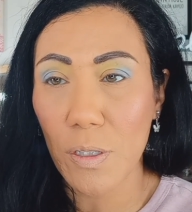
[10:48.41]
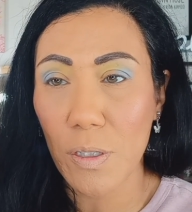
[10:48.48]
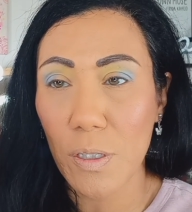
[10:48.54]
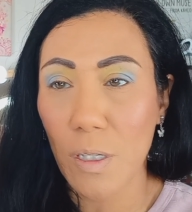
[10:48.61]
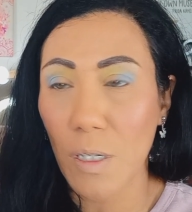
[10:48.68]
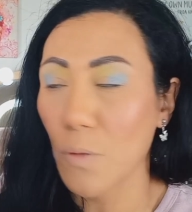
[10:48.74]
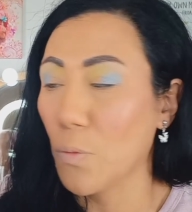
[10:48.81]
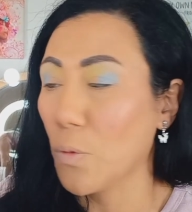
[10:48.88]
to
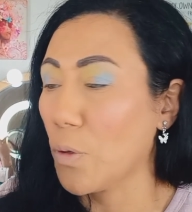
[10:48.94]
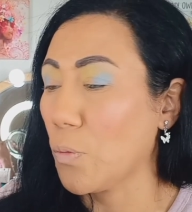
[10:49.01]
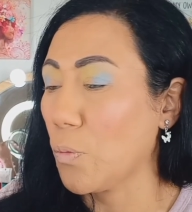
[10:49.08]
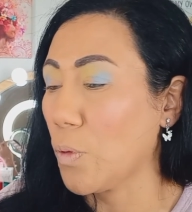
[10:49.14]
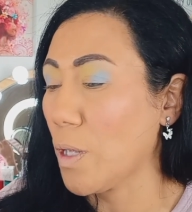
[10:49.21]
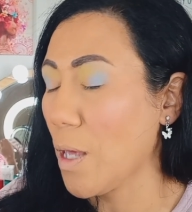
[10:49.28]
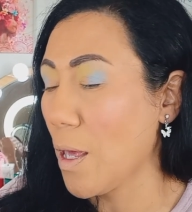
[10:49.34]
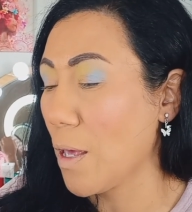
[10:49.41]
see what
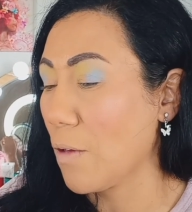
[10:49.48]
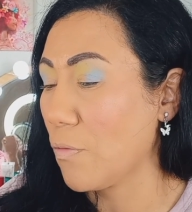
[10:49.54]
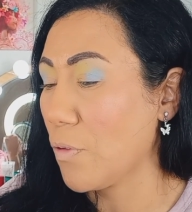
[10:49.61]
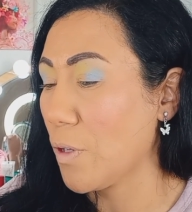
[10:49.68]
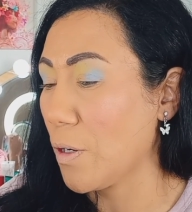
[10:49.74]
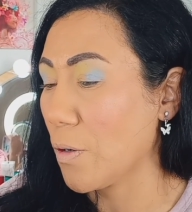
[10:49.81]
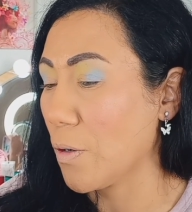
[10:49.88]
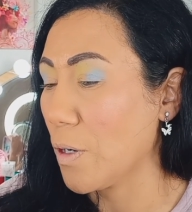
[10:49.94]
we have
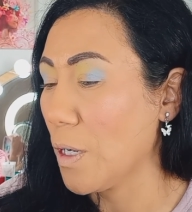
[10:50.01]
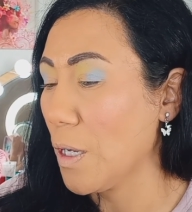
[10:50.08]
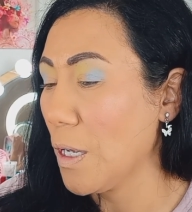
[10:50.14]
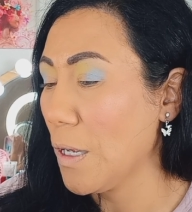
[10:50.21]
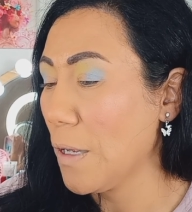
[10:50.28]
here.